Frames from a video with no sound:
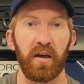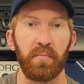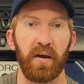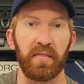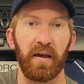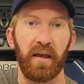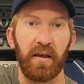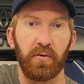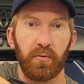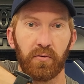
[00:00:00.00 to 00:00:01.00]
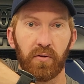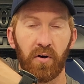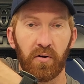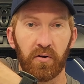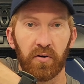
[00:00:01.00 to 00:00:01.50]
and make that angle
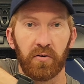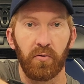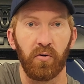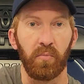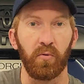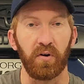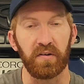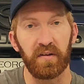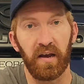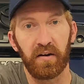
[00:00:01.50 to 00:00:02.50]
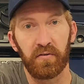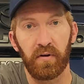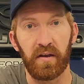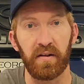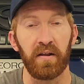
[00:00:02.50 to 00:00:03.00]
longer or more
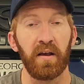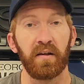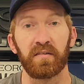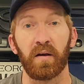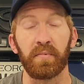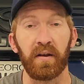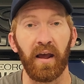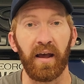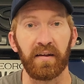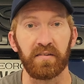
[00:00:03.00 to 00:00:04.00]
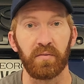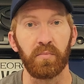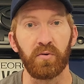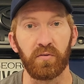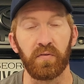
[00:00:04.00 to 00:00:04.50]
exaggerated, something has to
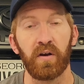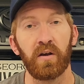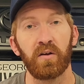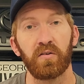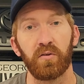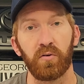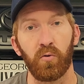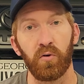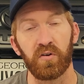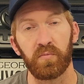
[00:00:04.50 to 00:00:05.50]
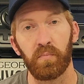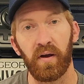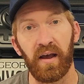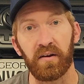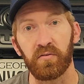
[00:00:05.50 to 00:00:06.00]
move. So of course, my
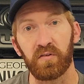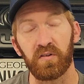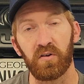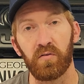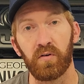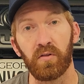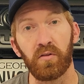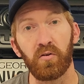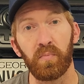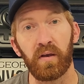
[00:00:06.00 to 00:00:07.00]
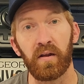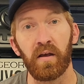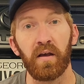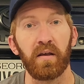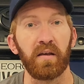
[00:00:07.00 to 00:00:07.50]
axle slid over a little bit.
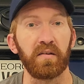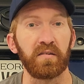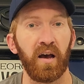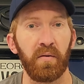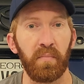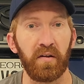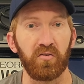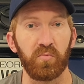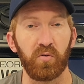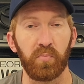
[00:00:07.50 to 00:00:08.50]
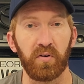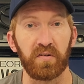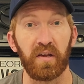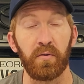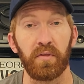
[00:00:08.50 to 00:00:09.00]
It's not measurable per
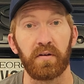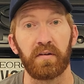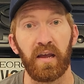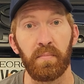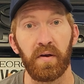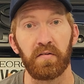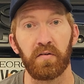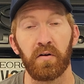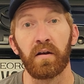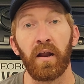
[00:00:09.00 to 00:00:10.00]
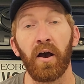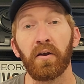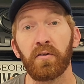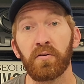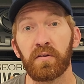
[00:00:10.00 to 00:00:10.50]
se with a tape measure. Now, I
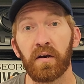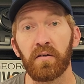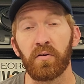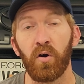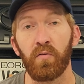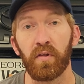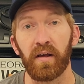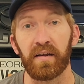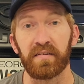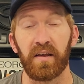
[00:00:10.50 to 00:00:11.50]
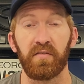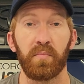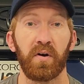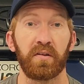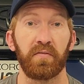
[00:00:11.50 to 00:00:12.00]
do tell you over the last 7
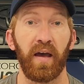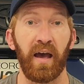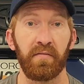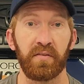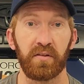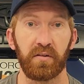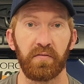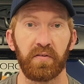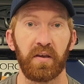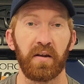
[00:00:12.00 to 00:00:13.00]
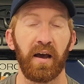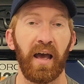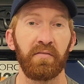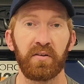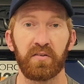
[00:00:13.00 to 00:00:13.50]
months of having the lift kit, I
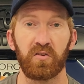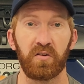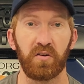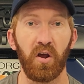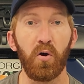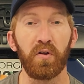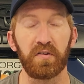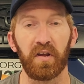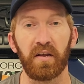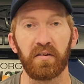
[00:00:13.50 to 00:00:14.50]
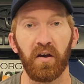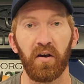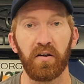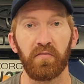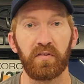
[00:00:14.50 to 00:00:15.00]
haven't noticed a
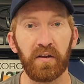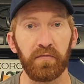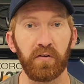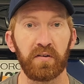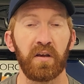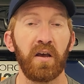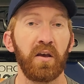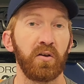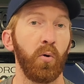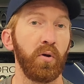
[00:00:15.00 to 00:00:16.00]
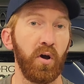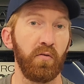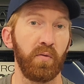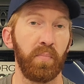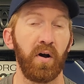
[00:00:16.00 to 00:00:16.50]
ton of difference going
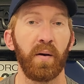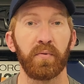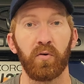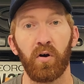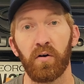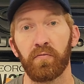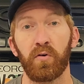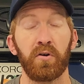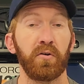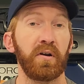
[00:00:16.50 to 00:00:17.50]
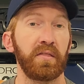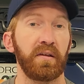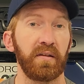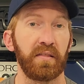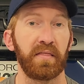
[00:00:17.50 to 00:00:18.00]
over bumps or off-roading or
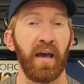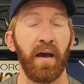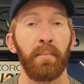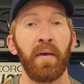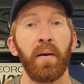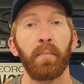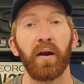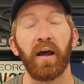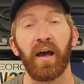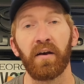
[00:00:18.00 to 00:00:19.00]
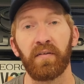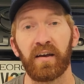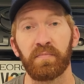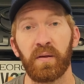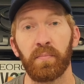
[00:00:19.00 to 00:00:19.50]
anything like that, but I have
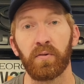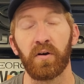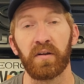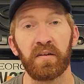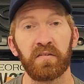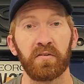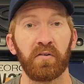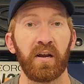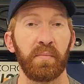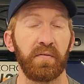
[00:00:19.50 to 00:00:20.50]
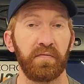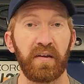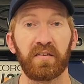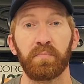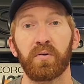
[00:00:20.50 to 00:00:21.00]
asked people on Instagram and
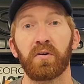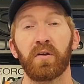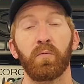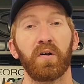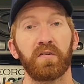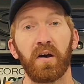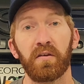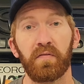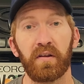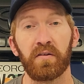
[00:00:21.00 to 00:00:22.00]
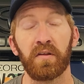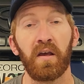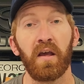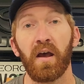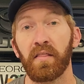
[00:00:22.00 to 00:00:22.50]
Facebook and watched other videos,
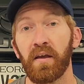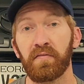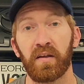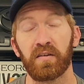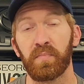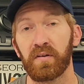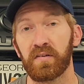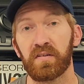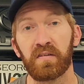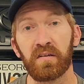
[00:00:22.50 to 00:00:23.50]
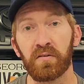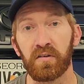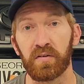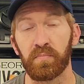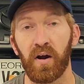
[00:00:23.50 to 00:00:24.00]
and they've said it's been a
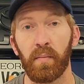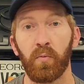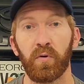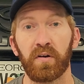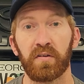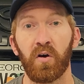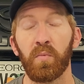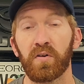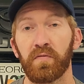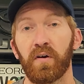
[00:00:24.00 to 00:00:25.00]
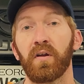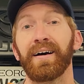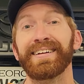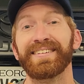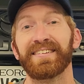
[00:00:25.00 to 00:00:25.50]
serious problem where it's almost felt
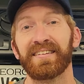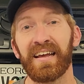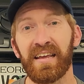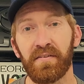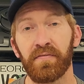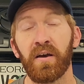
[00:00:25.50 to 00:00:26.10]
unsafe